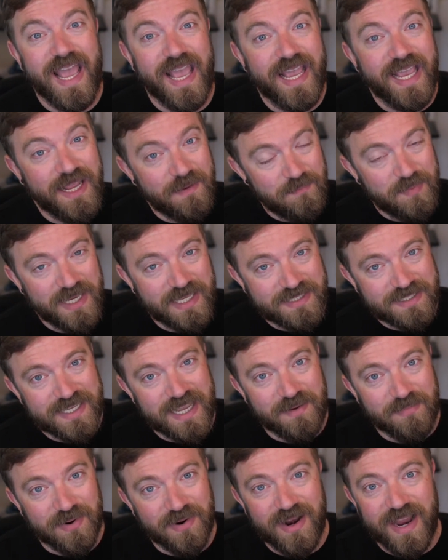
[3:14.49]
in Beat
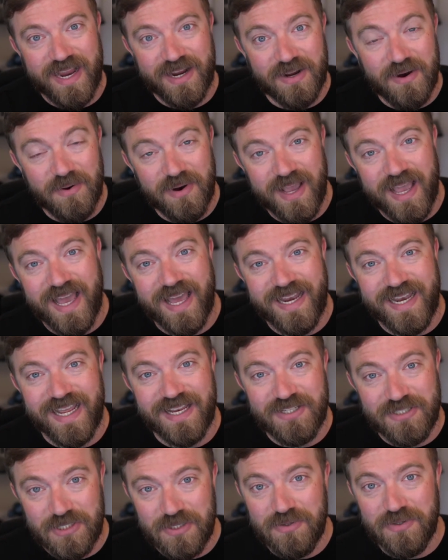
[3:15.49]
Saber and go ahead
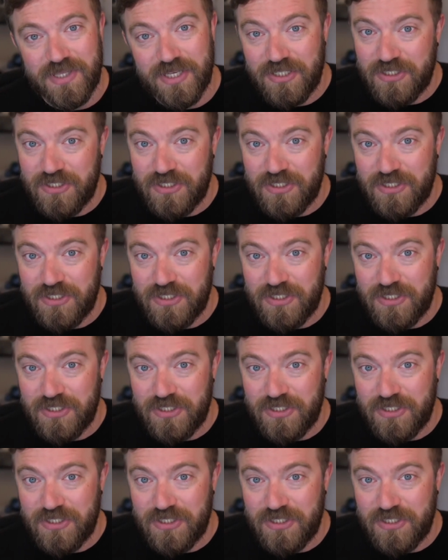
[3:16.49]
and do the